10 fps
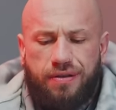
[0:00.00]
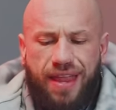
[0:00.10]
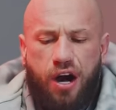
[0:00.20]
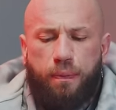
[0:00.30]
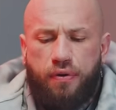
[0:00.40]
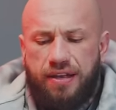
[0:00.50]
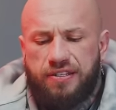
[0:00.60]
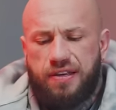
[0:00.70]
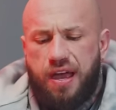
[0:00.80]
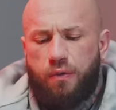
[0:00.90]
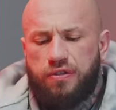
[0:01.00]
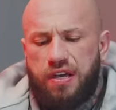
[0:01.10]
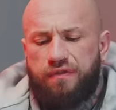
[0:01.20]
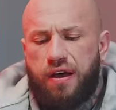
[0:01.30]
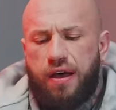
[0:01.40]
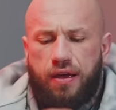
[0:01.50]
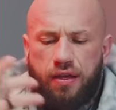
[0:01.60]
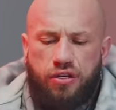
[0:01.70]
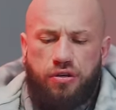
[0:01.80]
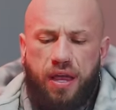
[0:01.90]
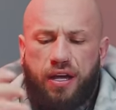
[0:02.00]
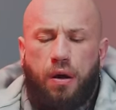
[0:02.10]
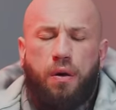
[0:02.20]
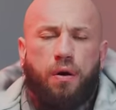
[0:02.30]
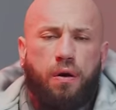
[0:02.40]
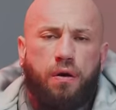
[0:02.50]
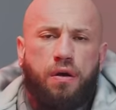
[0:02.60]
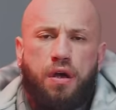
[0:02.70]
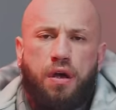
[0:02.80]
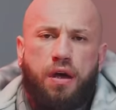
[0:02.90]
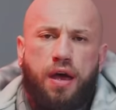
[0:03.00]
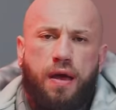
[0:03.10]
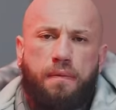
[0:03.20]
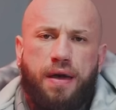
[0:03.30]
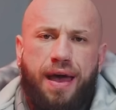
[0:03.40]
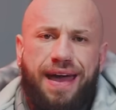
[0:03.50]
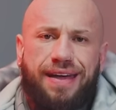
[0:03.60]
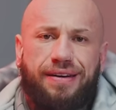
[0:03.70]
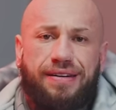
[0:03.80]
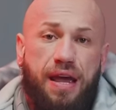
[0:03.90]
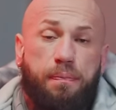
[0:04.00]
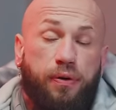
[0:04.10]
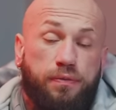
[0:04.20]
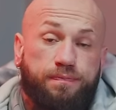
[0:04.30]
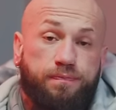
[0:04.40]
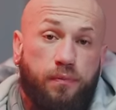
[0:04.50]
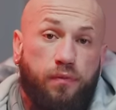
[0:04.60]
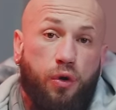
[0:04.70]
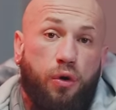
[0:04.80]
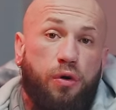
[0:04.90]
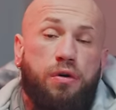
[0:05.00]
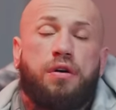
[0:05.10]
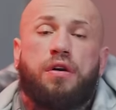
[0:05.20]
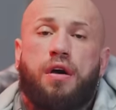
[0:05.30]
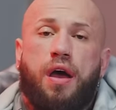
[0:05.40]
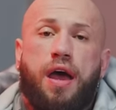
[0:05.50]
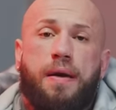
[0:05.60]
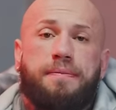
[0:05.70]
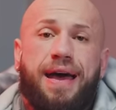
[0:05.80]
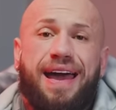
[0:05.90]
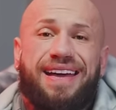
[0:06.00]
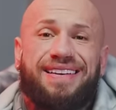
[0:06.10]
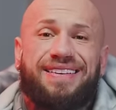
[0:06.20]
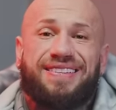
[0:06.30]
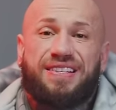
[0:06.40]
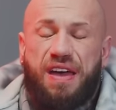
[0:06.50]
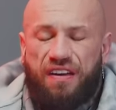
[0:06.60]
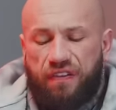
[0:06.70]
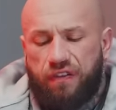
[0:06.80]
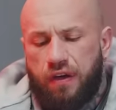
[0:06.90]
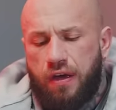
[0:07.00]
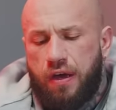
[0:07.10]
narrow press, it was either the Gymleco or um, a dip or um, a Smith.